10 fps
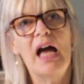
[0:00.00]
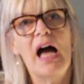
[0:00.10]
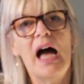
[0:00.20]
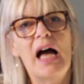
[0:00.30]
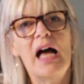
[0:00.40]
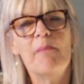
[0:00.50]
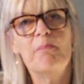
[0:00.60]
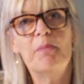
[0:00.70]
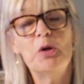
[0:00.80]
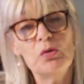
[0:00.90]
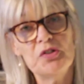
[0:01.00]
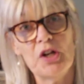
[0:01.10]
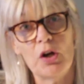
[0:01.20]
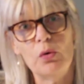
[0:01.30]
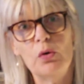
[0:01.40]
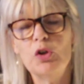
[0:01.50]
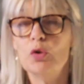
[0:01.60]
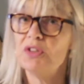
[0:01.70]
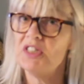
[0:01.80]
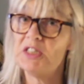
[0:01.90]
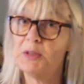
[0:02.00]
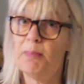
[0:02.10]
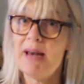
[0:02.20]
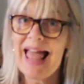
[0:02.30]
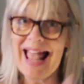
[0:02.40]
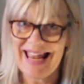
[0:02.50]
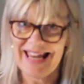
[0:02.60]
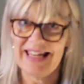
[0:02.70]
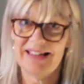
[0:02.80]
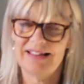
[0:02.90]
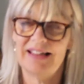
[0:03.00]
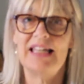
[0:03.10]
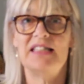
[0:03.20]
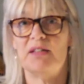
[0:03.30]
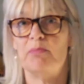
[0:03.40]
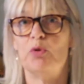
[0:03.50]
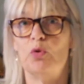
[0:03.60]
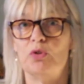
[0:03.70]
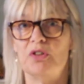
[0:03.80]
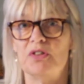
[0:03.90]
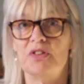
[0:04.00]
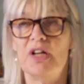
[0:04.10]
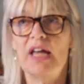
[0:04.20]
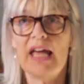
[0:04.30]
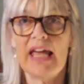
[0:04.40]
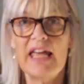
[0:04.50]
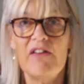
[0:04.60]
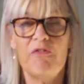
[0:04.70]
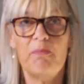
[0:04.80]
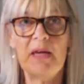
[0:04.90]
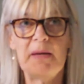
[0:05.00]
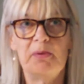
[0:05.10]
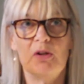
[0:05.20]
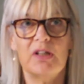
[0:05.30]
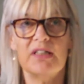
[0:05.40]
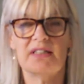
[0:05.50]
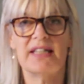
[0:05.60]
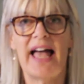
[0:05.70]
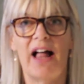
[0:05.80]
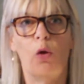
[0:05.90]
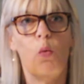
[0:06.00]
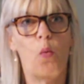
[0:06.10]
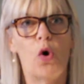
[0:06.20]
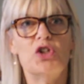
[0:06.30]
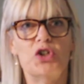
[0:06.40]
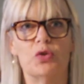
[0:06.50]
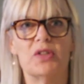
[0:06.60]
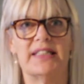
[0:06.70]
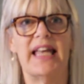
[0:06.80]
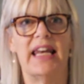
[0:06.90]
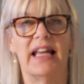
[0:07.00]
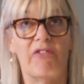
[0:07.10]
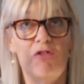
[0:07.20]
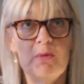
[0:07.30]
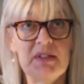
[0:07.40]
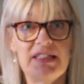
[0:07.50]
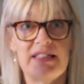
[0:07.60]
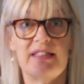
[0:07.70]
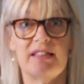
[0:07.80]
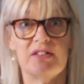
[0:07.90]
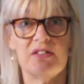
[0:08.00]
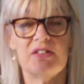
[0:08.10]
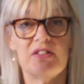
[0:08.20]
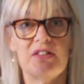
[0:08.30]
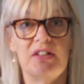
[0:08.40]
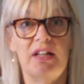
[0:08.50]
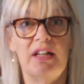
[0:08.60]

But also, your display is important. If people can tell what you're selling from a distance,